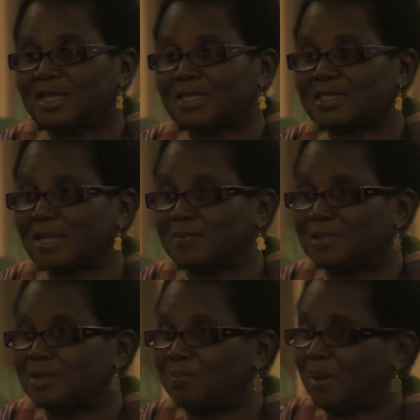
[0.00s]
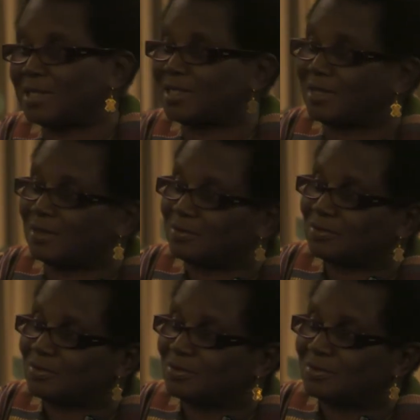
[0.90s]
except in passing,
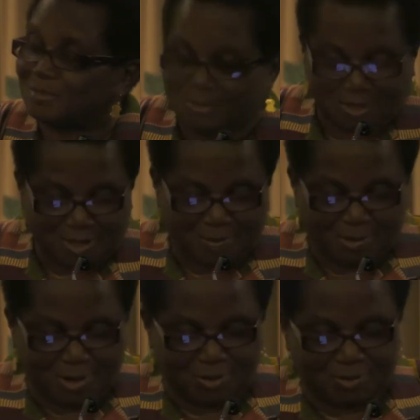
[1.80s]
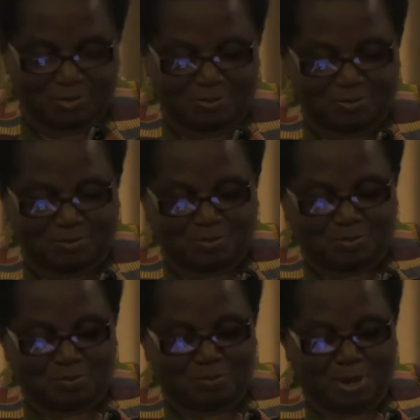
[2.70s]
about
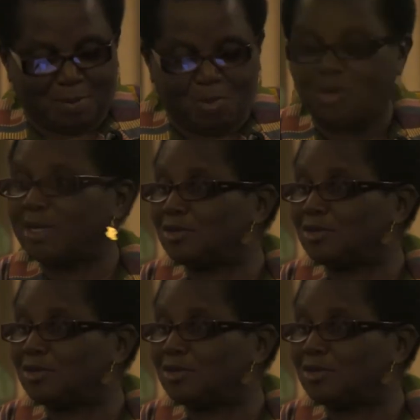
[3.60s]
my morning